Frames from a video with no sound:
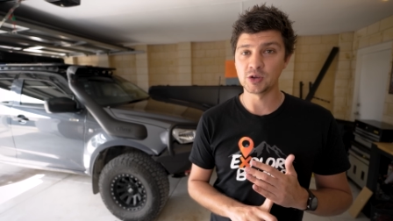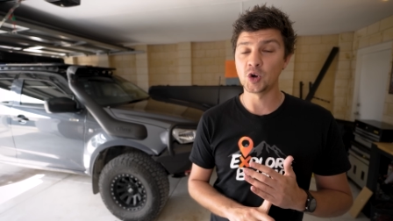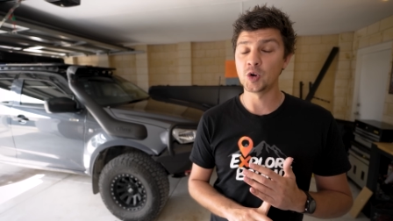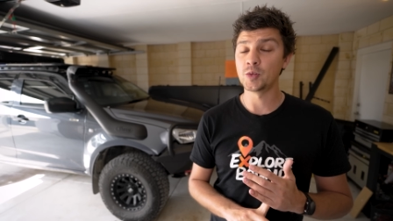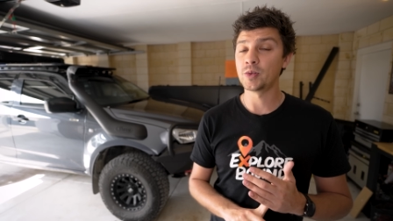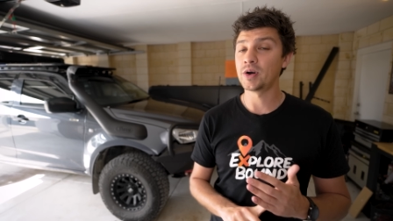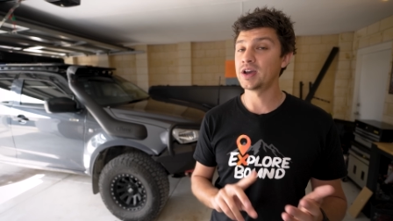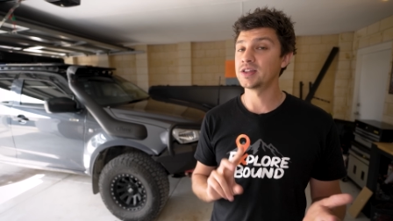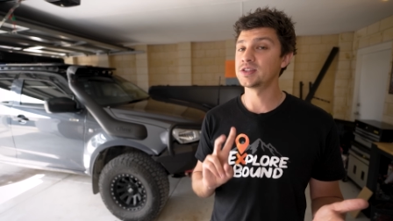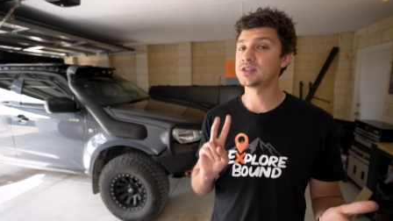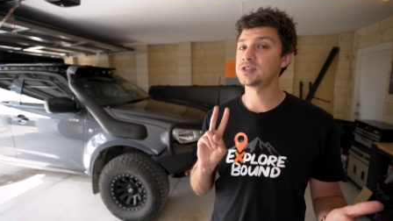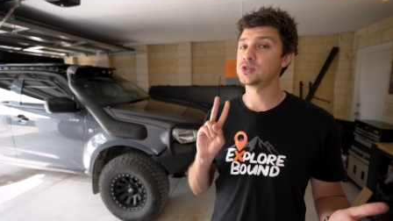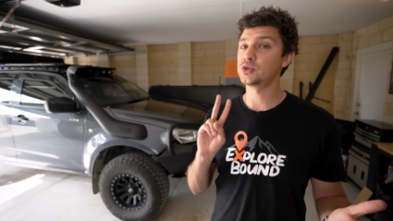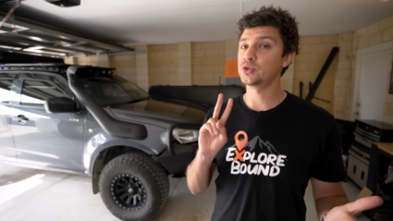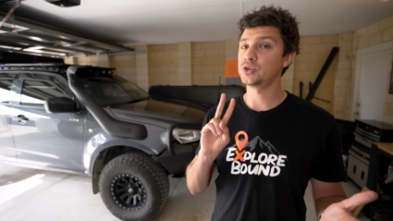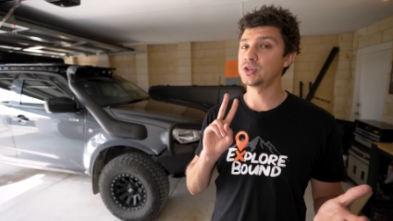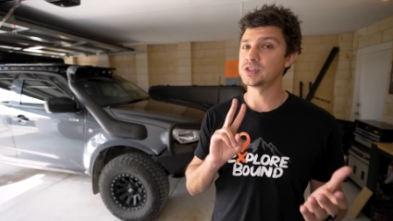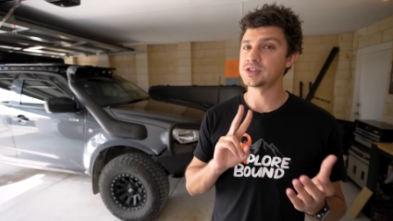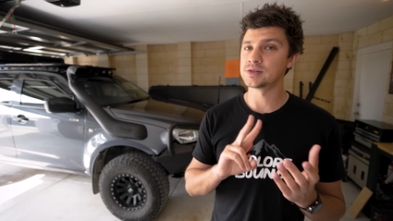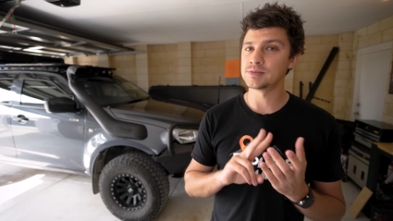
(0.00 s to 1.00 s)
or by
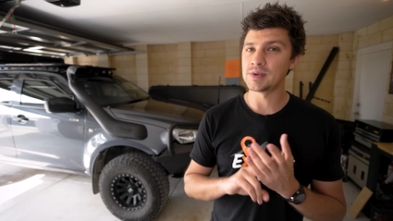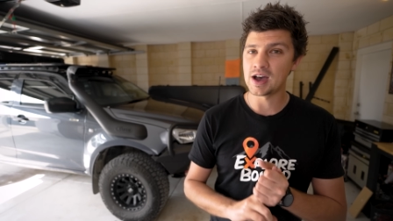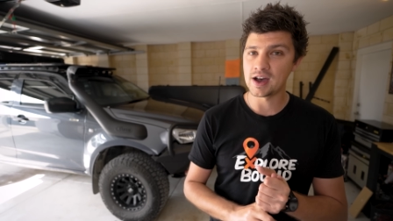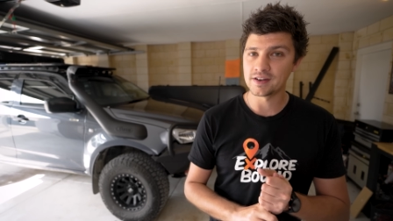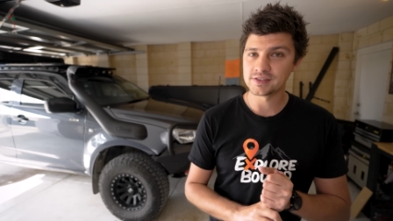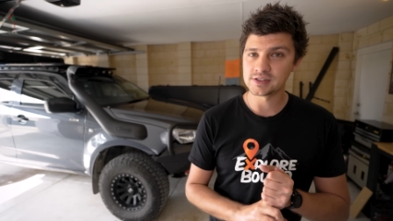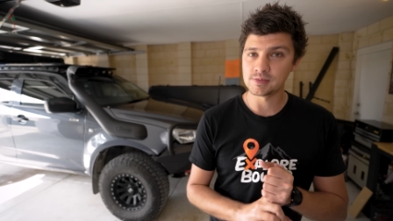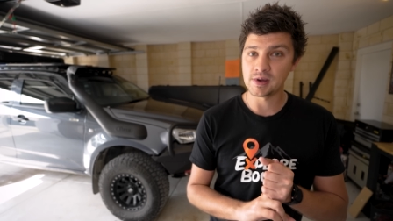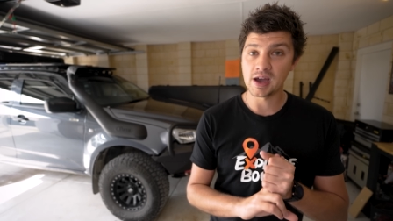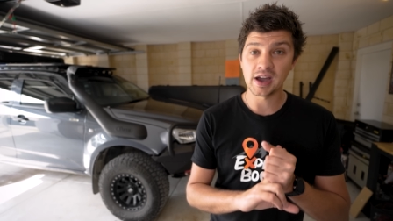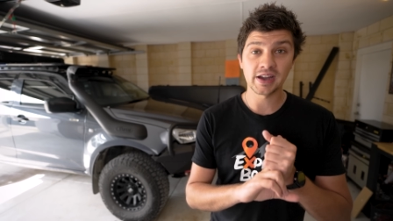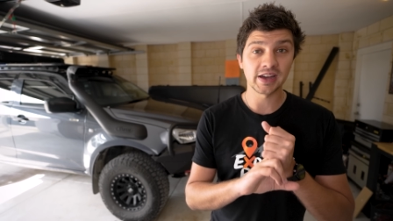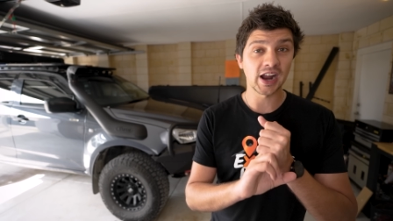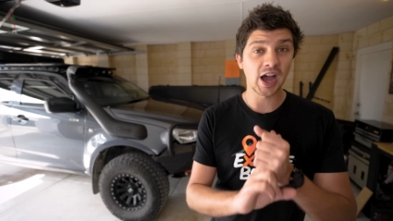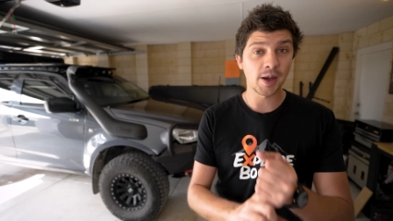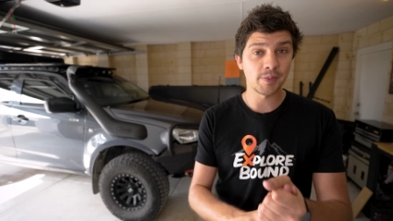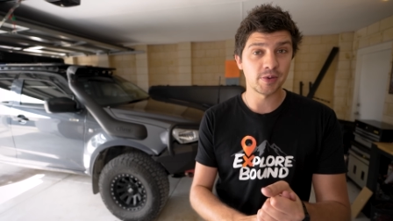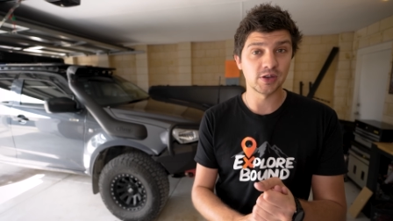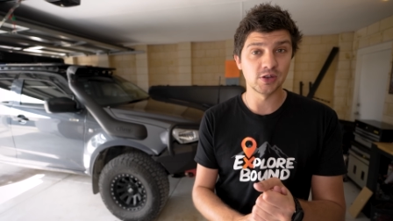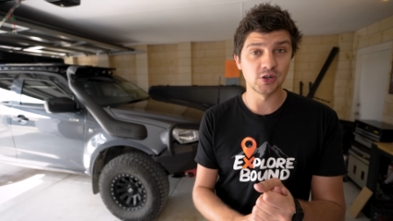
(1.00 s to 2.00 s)
installing some aftermarket
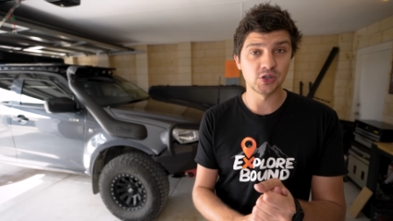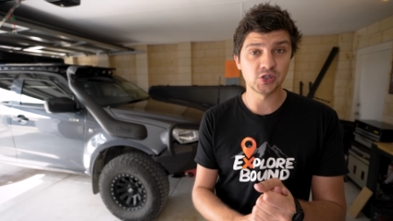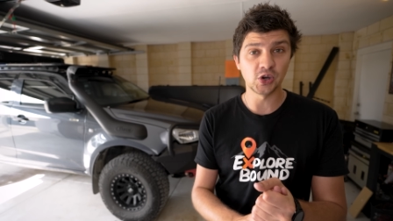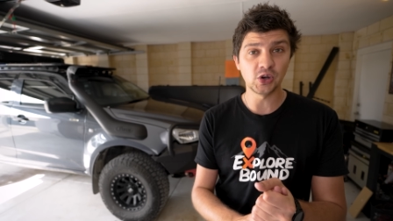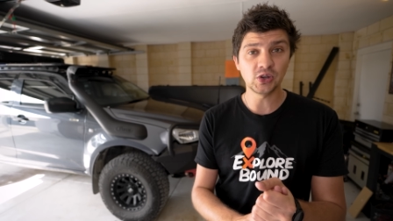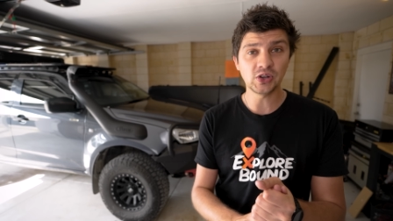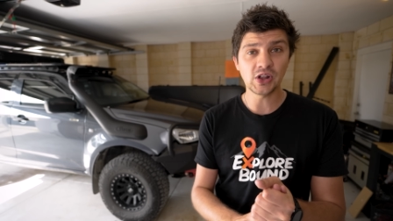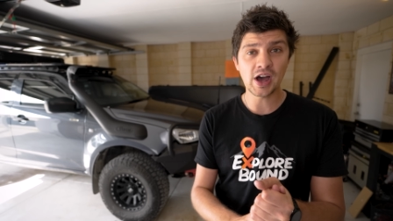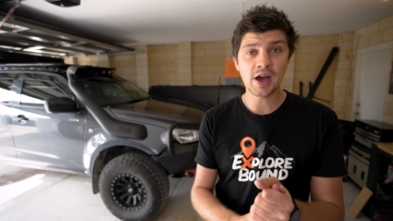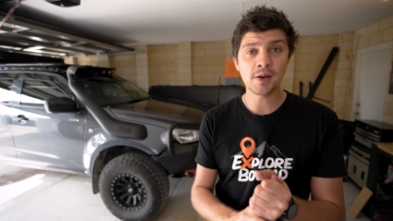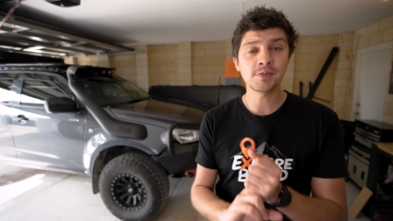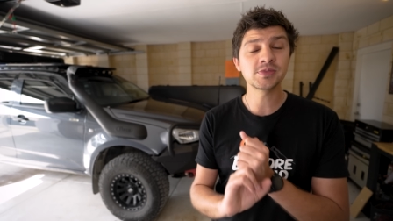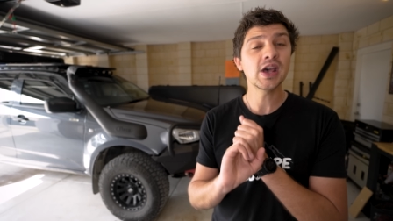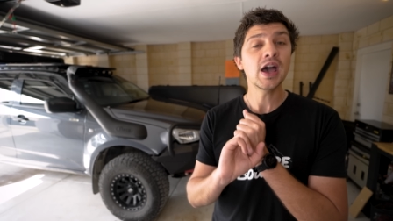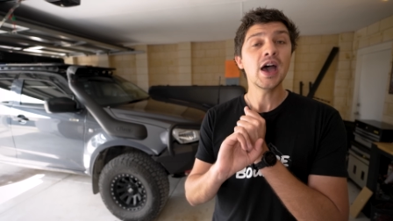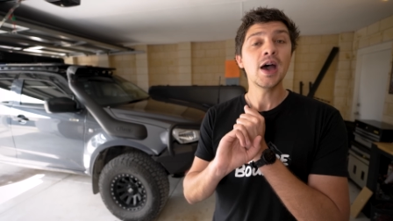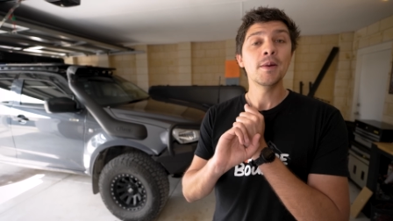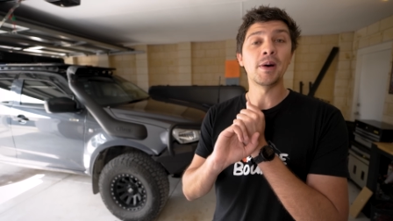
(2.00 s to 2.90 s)
upper control arms,